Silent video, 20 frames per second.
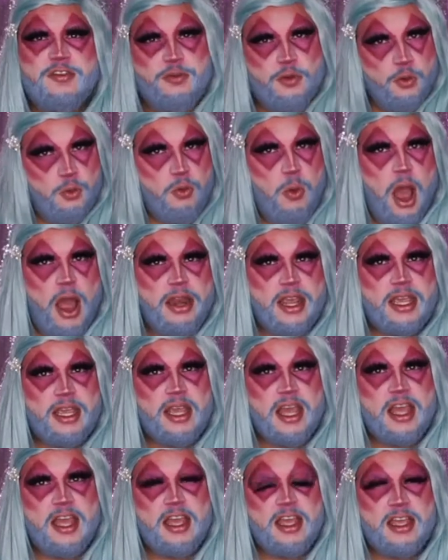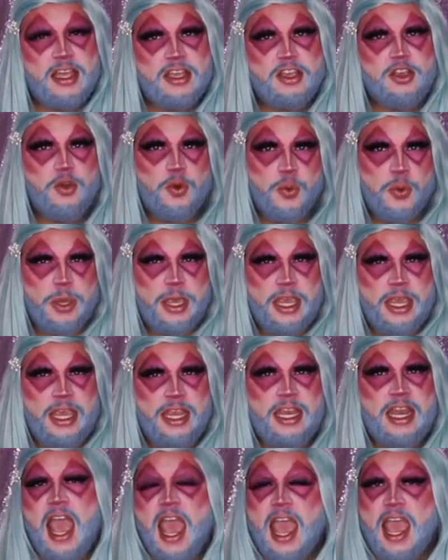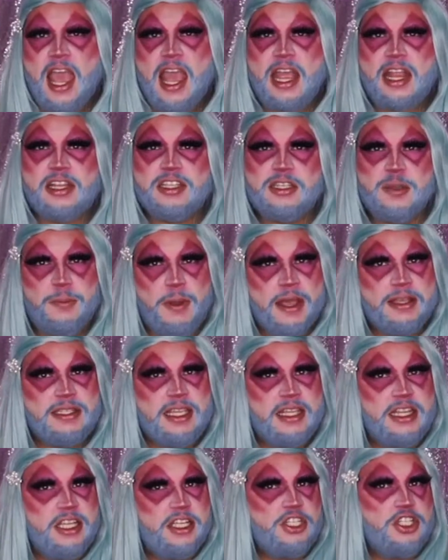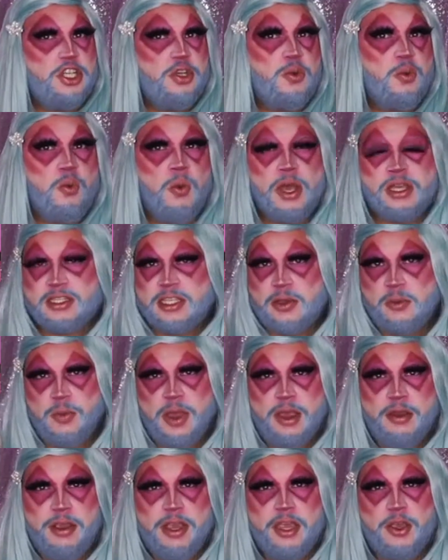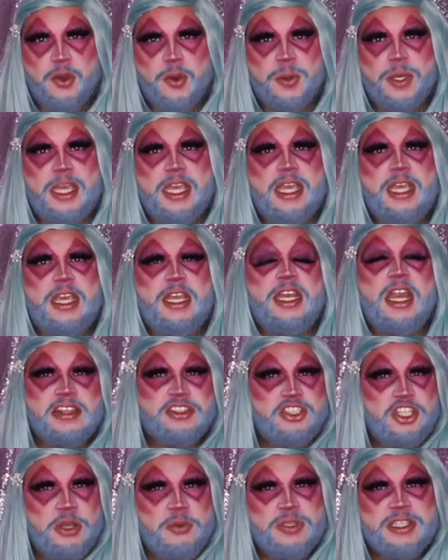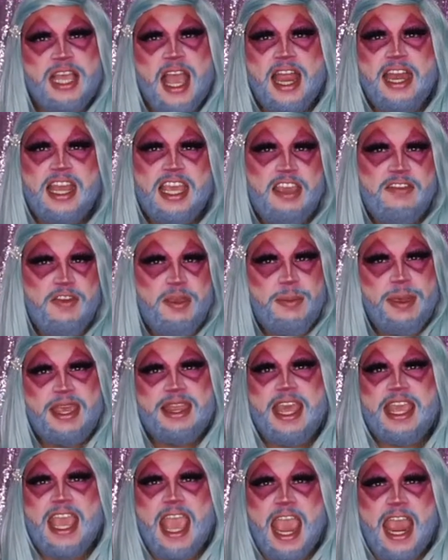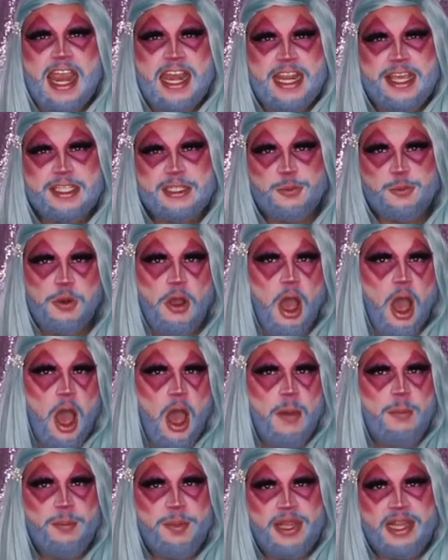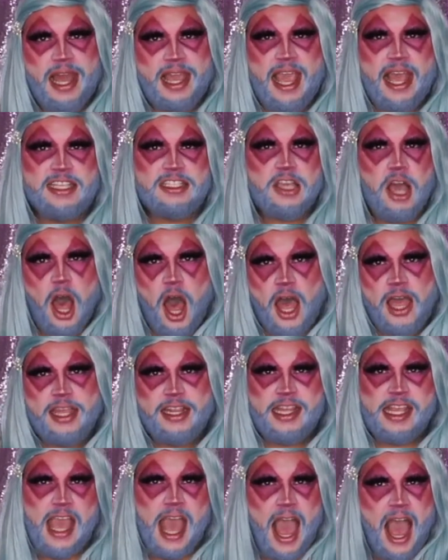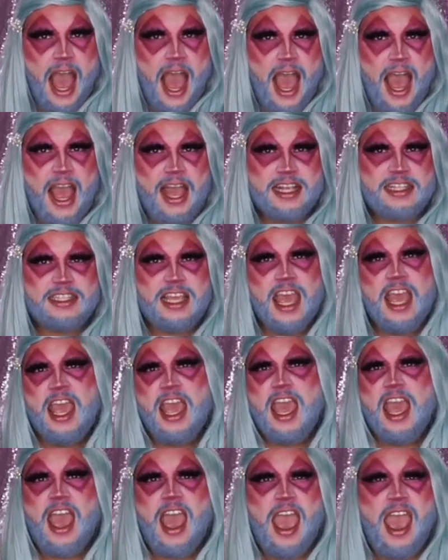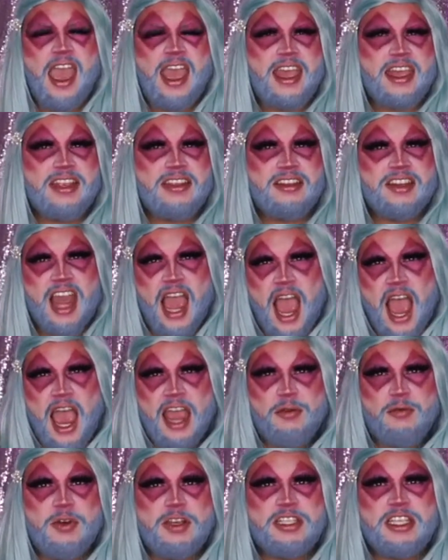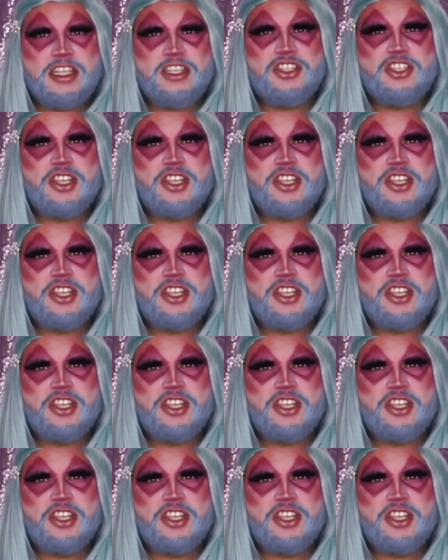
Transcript: Veronica Green, and surprisingly she wasn't wearing green. She was kind of giving me like 80s prom, but like as caught in the act. And I wasn't